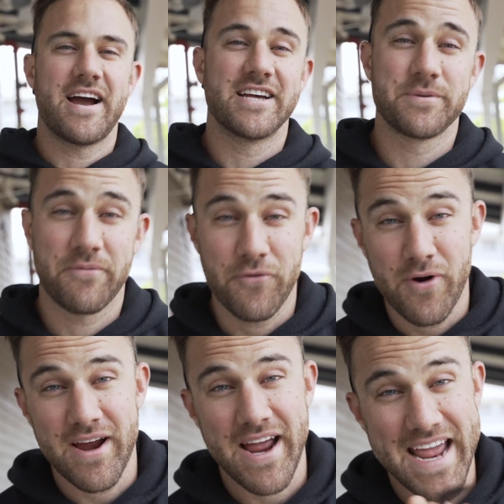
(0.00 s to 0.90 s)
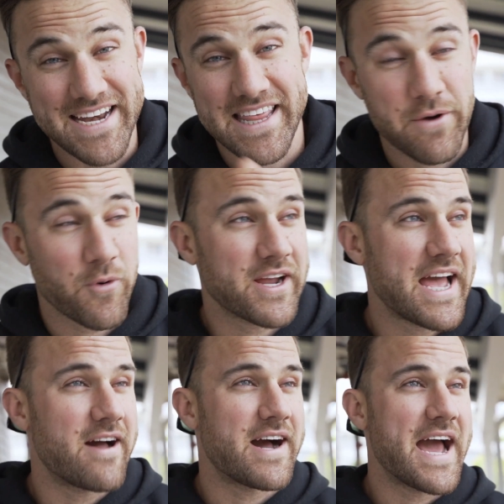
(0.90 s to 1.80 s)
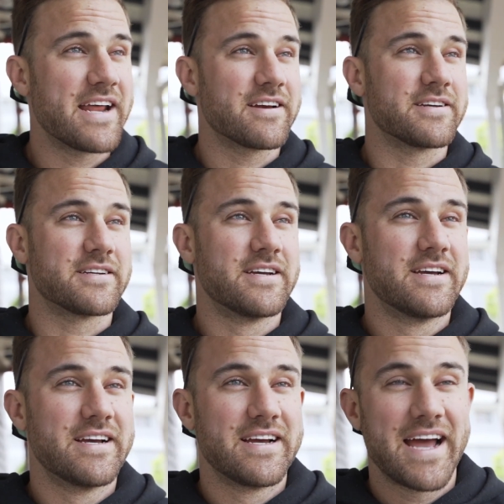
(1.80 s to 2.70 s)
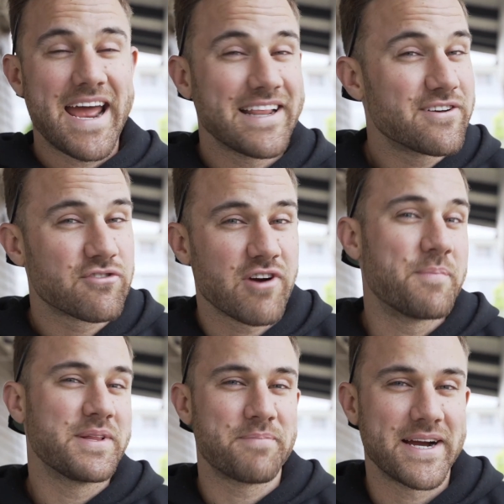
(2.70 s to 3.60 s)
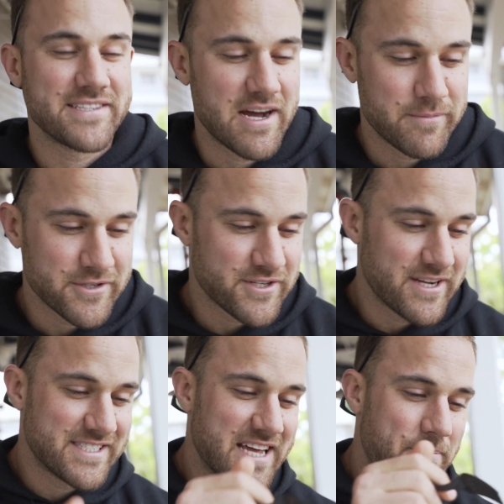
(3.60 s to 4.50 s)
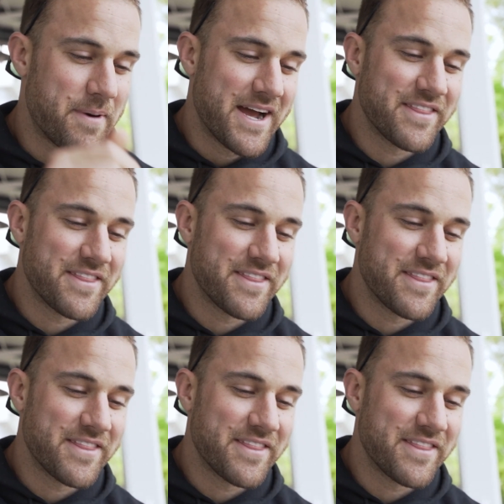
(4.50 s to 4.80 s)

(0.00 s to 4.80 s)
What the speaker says: right, so before I get to that workout, I had a little grumble in my tumble, so I stopped by